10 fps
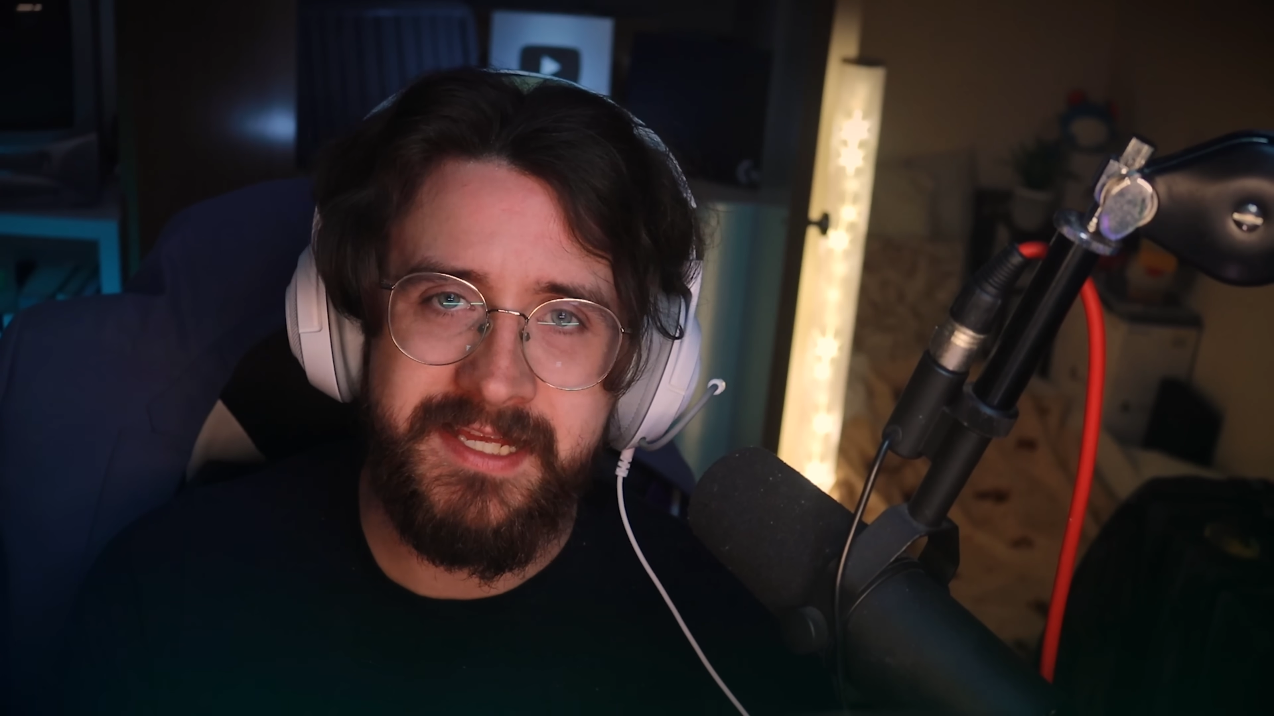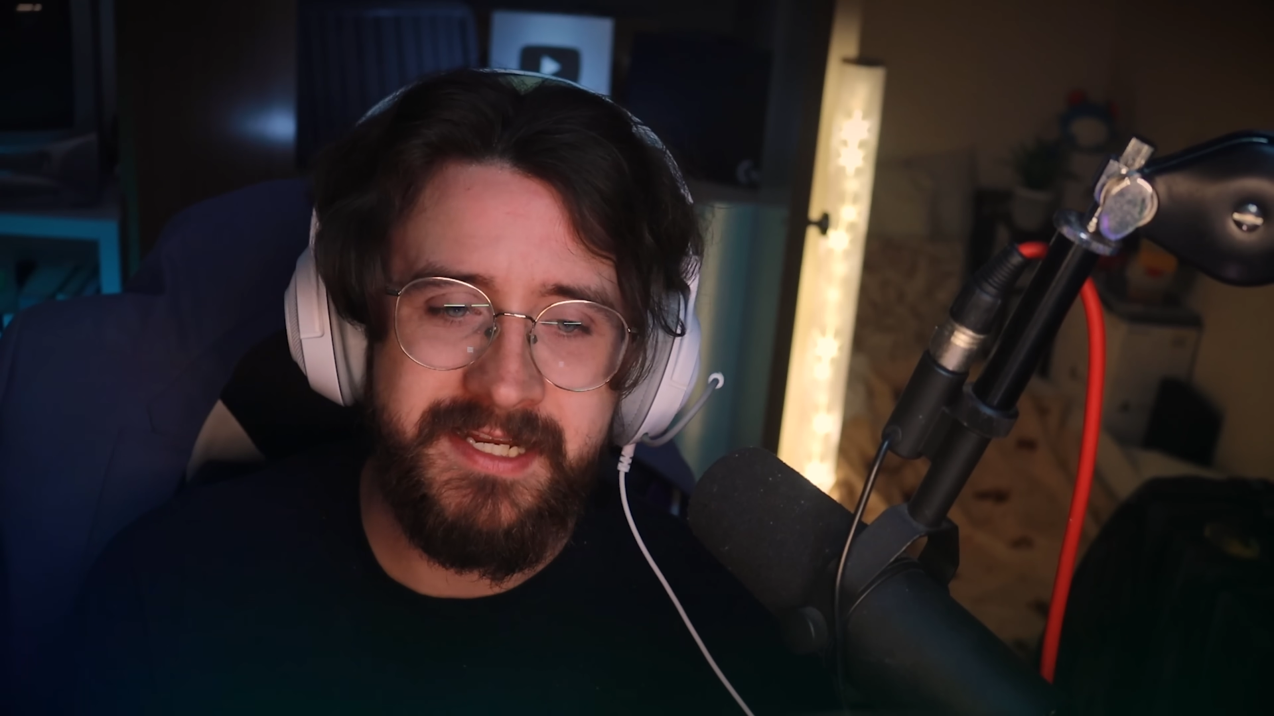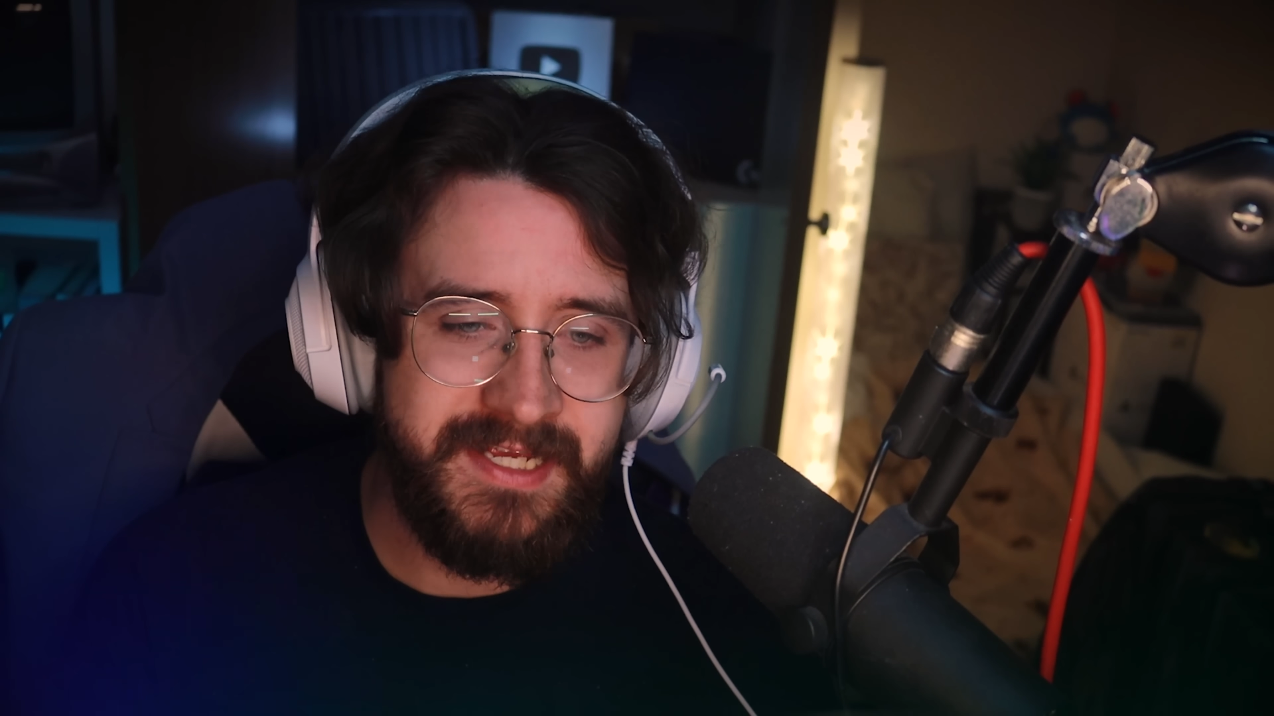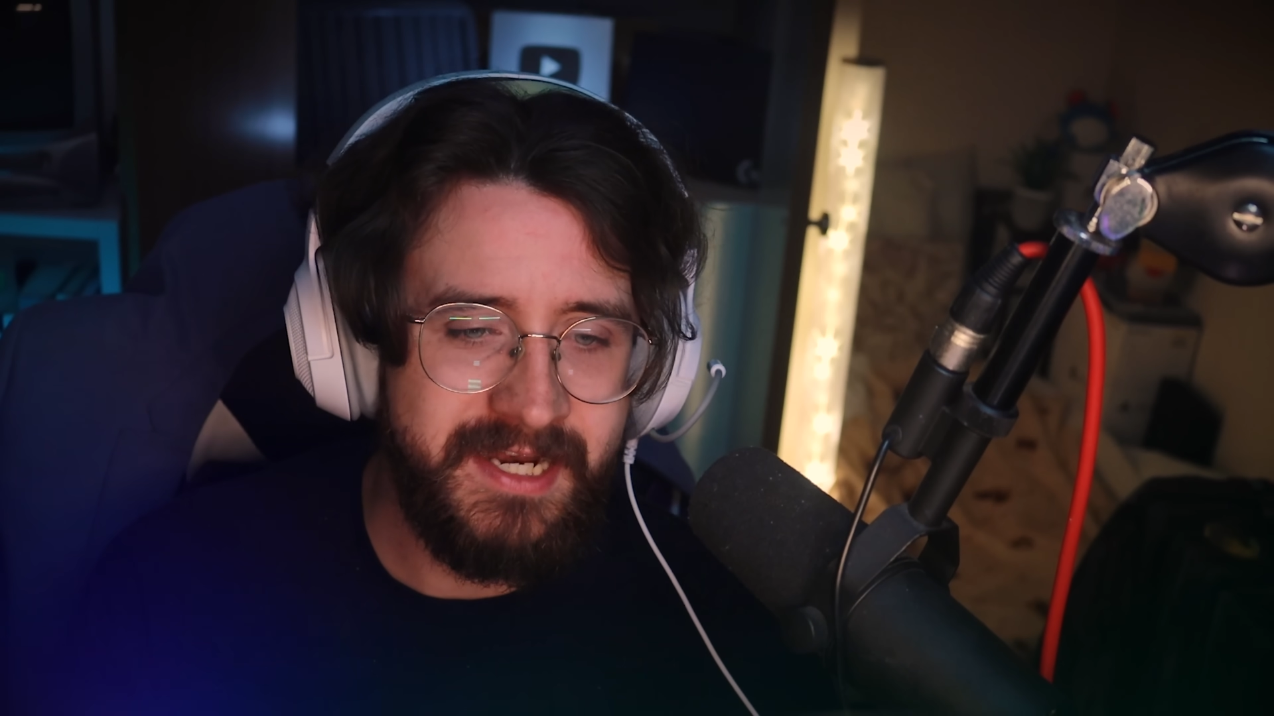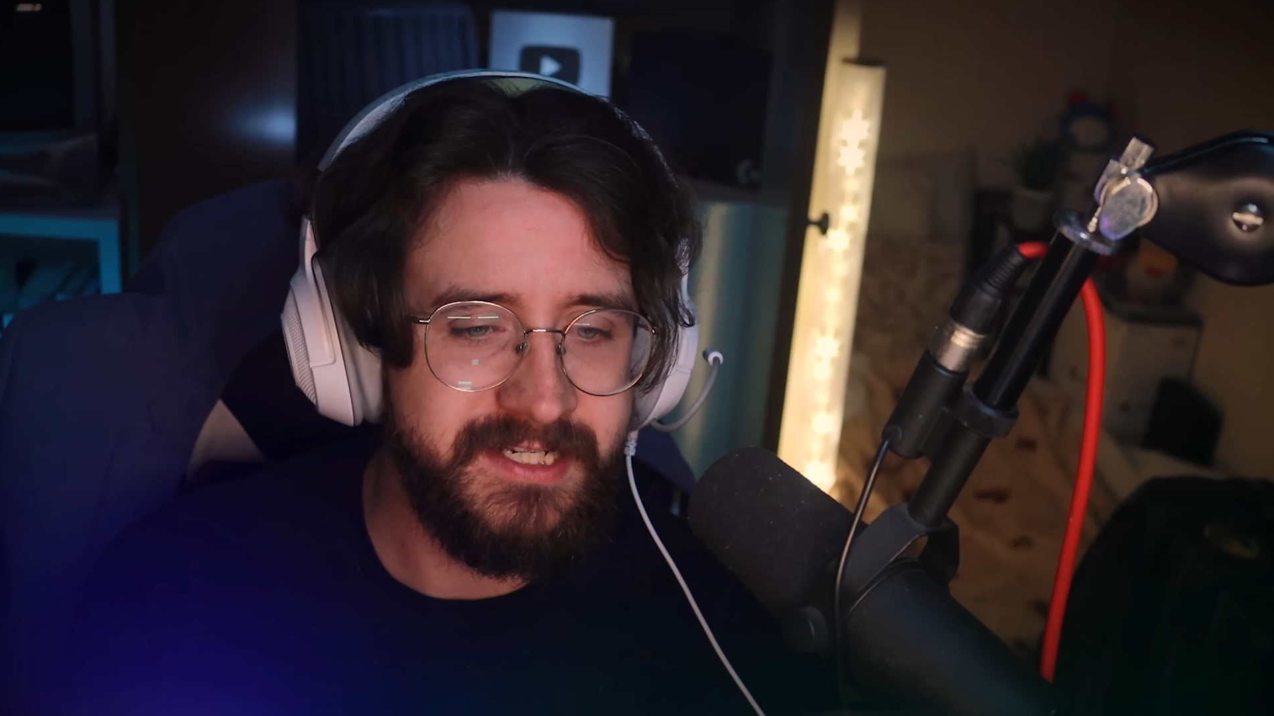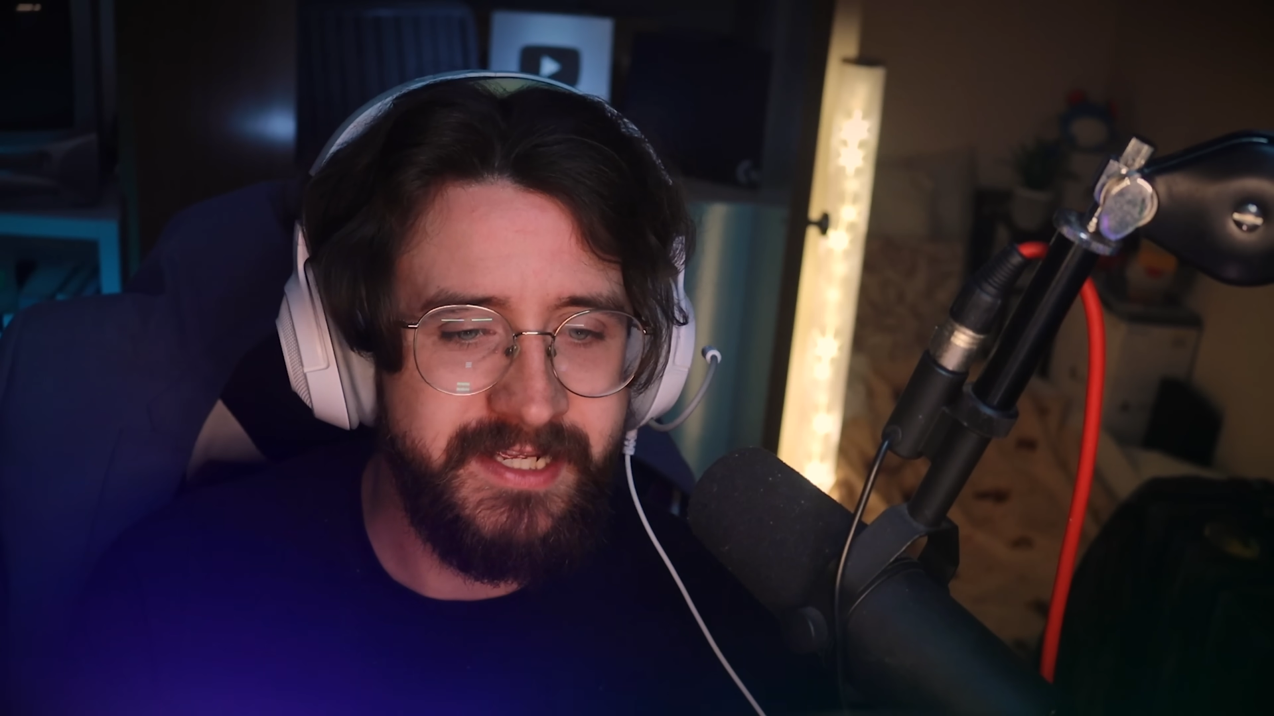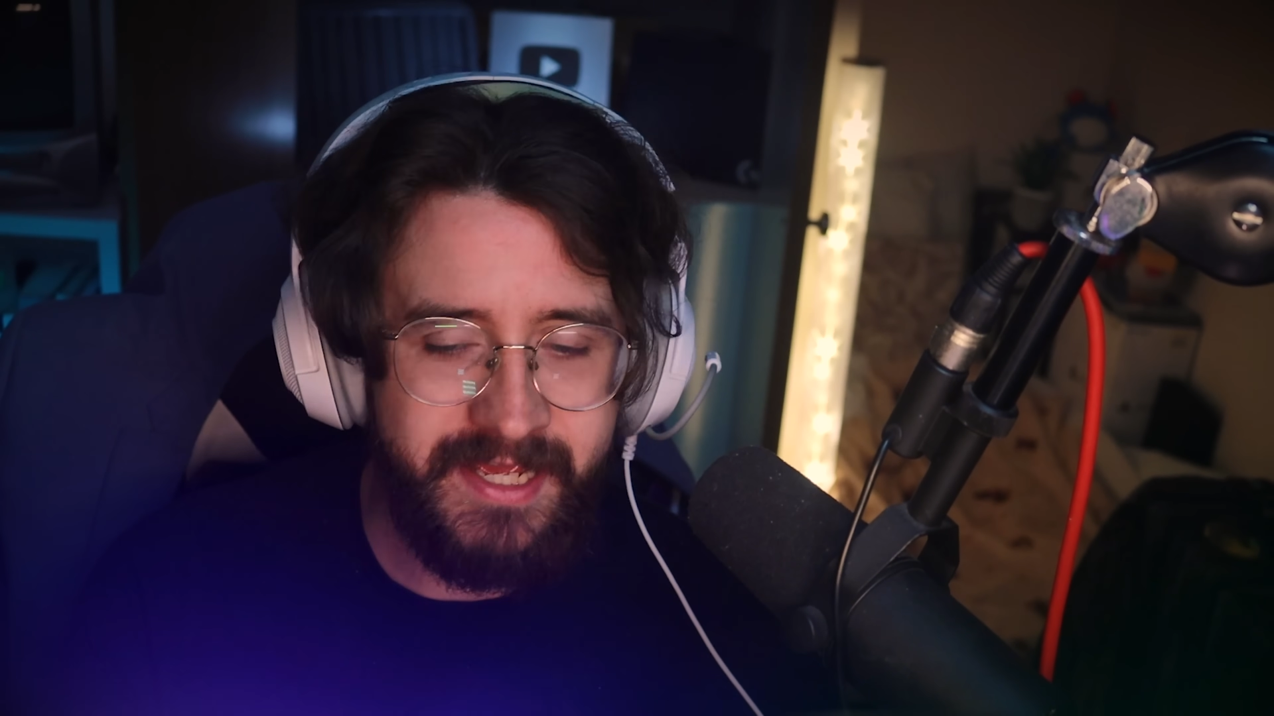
that he's actually